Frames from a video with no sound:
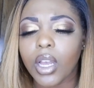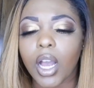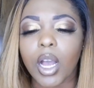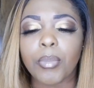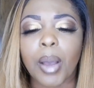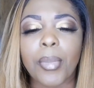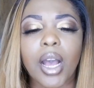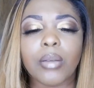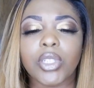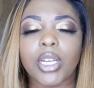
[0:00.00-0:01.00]
my
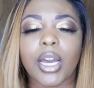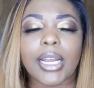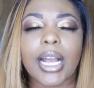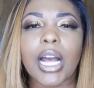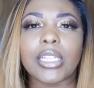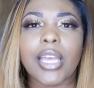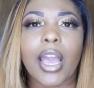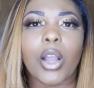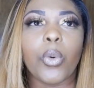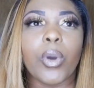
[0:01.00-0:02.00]
mom, she got in
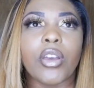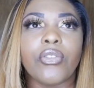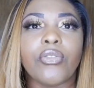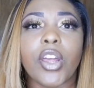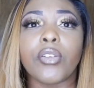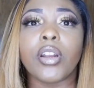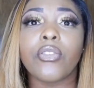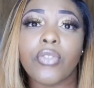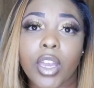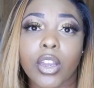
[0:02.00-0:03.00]
contact with Veteran
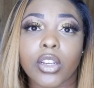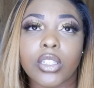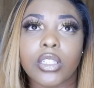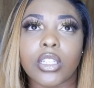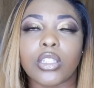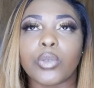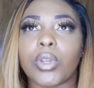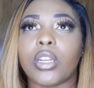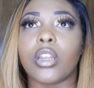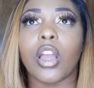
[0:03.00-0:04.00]
Affairs. This is
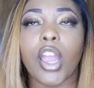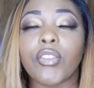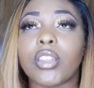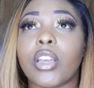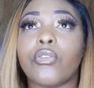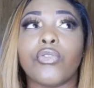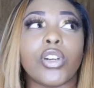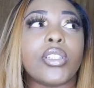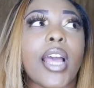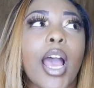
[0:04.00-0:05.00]
when everything
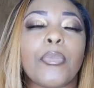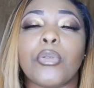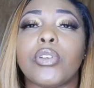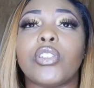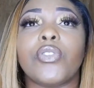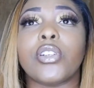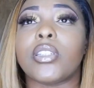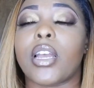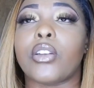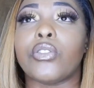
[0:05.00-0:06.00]
first happened, when he was
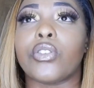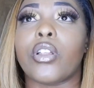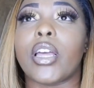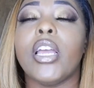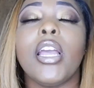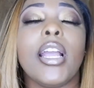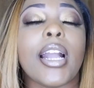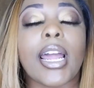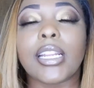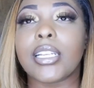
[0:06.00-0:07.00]
first diagnosed, all that.
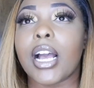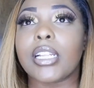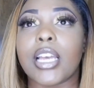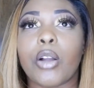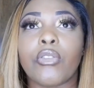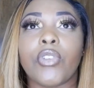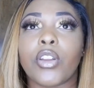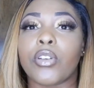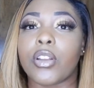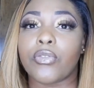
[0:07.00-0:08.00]
Got into contact with
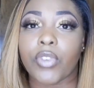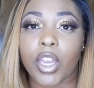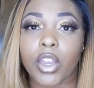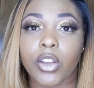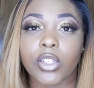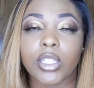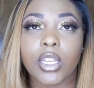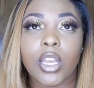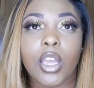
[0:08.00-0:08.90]
Veteran Affairs,